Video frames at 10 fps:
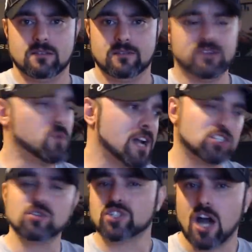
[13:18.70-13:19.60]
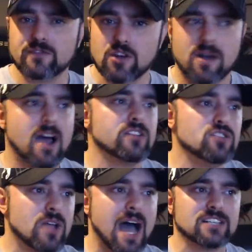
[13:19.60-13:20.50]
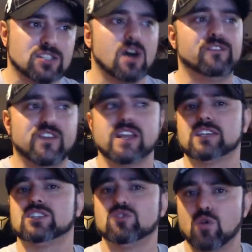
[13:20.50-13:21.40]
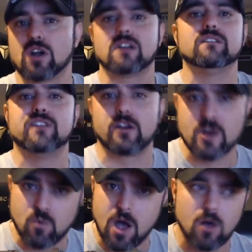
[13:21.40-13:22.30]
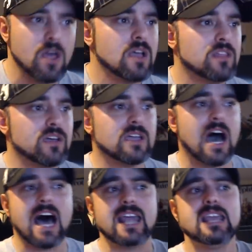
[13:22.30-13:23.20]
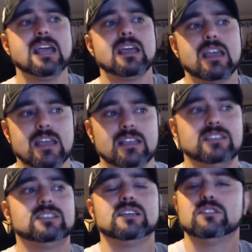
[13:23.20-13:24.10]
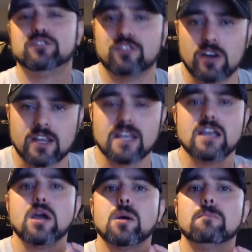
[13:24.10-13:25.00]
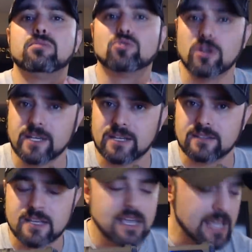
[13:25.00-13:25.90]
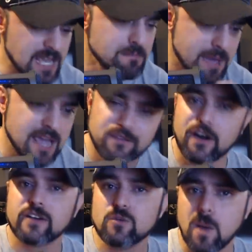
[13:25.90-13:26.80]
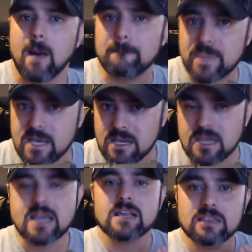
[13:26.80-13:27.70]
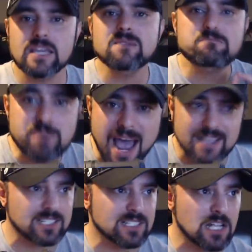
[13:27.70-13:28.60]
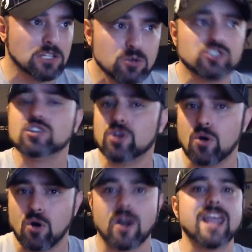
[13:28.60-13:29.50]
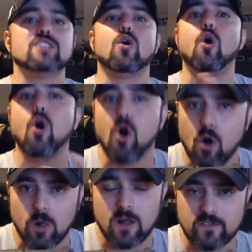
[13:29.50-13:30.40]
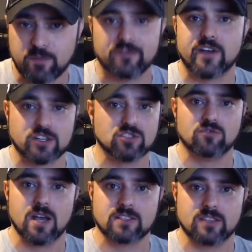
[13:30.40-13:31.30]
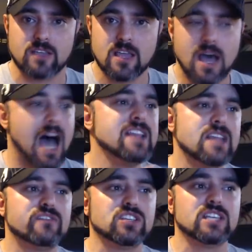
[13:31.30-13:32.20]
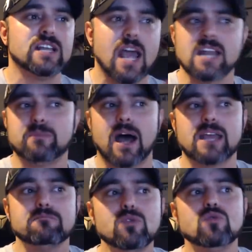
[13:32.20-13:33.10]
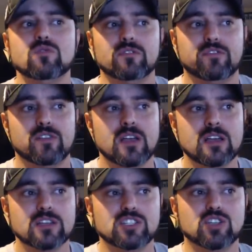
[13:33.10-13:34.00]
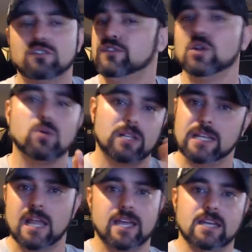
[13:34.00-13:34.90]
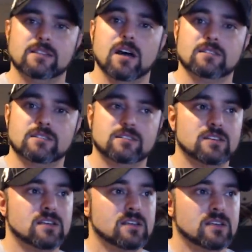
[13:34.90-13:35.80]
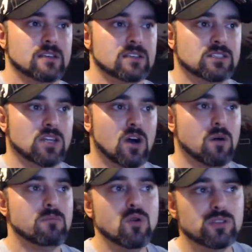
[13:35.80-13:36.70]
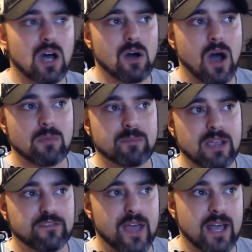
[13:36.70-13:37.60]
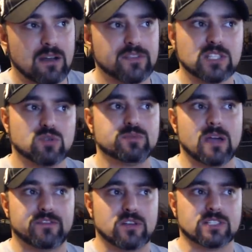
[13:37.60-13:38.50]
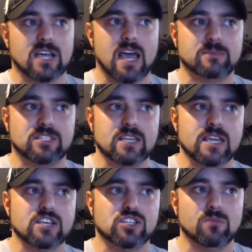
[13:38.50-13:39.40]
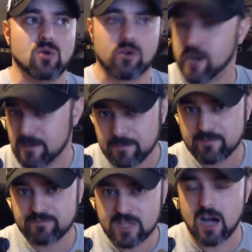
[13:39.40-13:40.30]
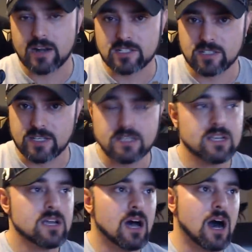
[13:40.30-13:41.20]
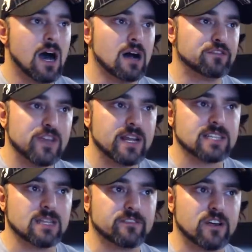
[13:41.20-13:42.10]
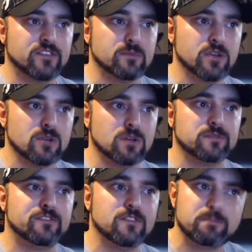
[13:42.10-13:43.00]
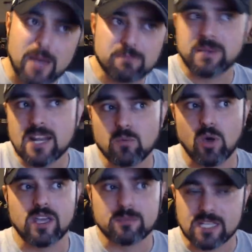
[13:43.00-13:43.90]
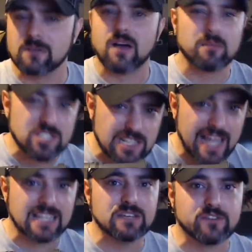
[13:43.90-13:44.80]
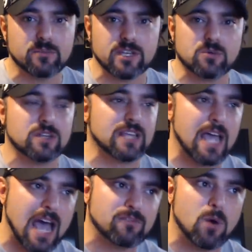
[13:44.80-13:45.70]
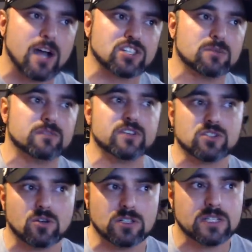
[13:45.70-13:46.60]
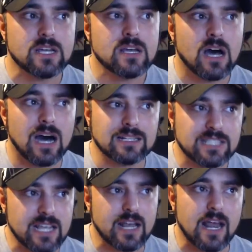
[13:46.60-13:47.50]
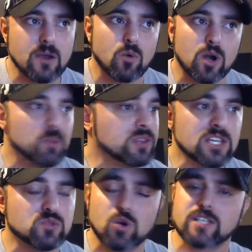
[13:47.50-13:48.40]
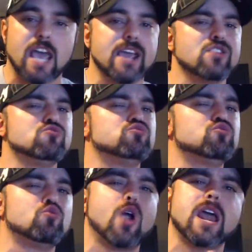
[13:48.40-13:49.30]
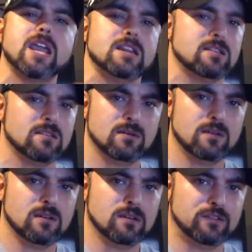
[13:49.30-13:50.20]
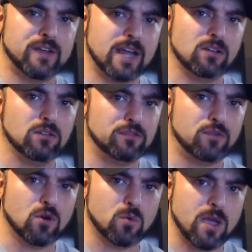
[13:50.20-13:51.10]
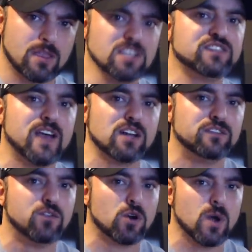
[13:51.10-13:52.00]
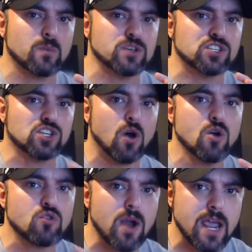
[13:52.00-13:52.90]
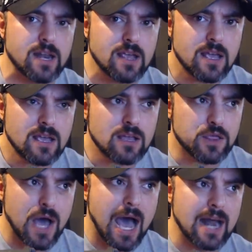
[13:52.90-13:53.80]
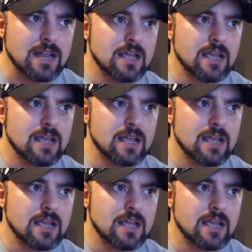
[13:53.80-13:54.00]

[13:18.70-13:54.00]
If you watch Lucha Underground, you guys know Fénix's work very well. The guy is fucking brilliant. He may very well be the best luchador in all of professional wrestling. I've never seen anybody move so fluidly like he does. So, Mundo, I'm a big fan of. This was my first time seeing Ishimori, honestly. Fénix, I'm very familiar with. Petey Williams, I'm slightly familiar with. I have watched some of his old TNA work. But this was a great fatal four-way. This fatal four-way was so great that,